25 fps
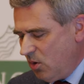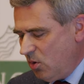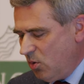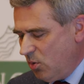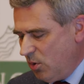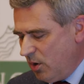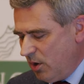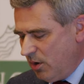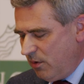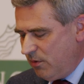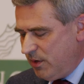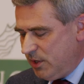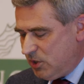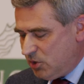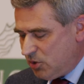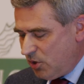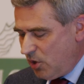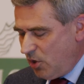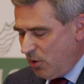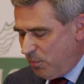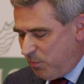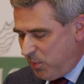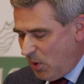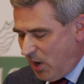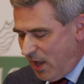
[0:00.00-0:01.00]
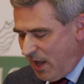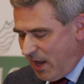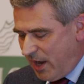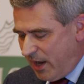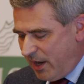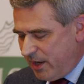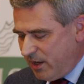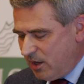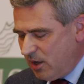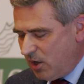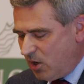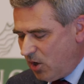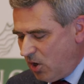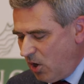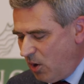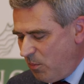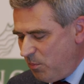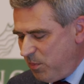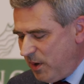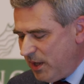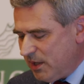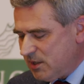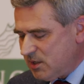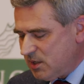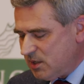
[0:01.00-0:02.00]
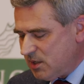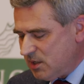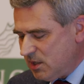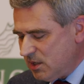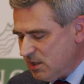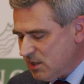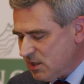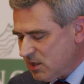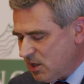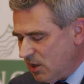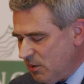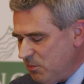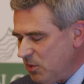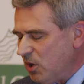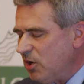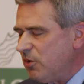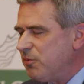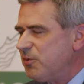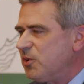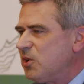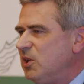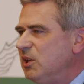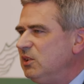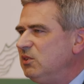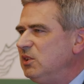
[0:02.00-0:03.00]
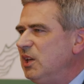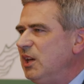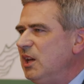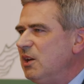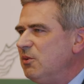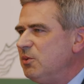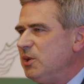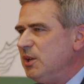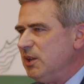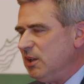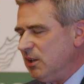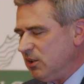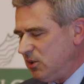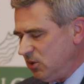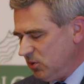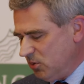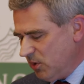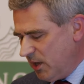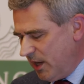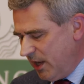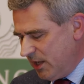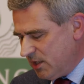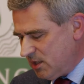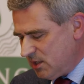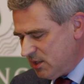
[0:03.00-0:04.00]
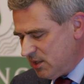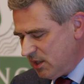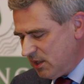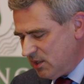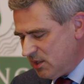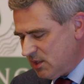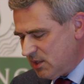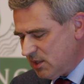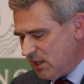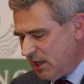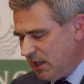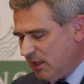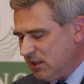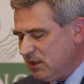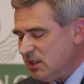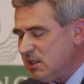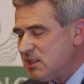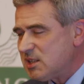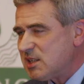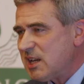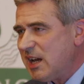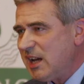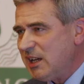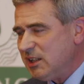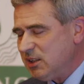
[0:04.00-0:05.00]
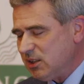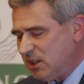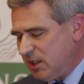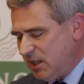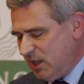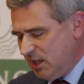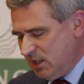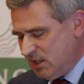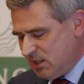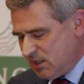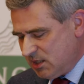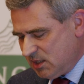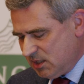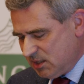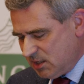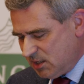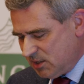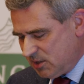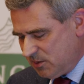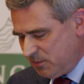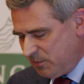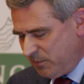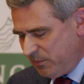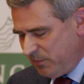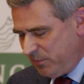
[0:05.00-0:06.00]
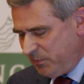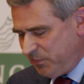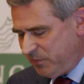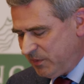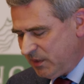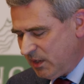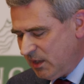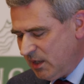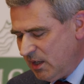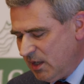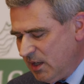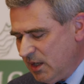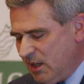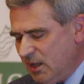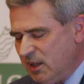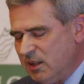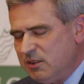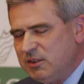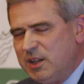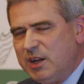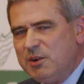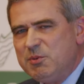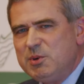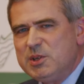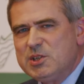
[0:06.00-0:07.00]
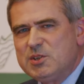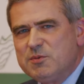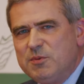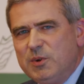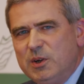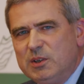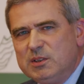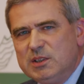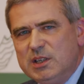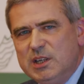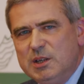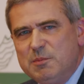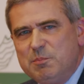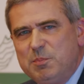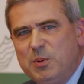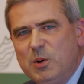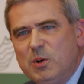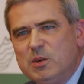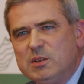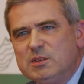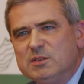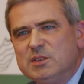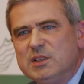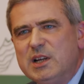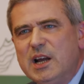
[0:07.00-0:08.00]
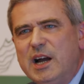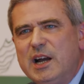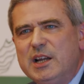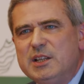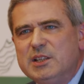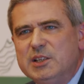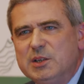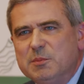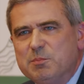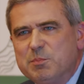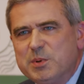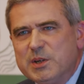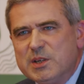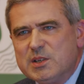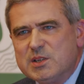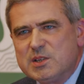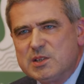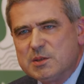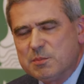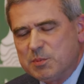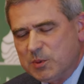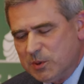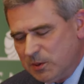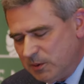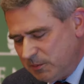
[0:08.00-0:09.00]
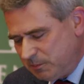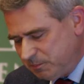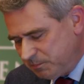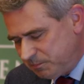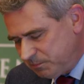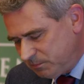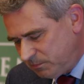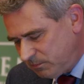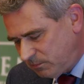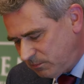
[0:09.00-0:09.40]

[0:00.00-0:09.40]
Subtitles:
which apply a complex system of criteria to assess and decide the cases. There is one important guiding principle.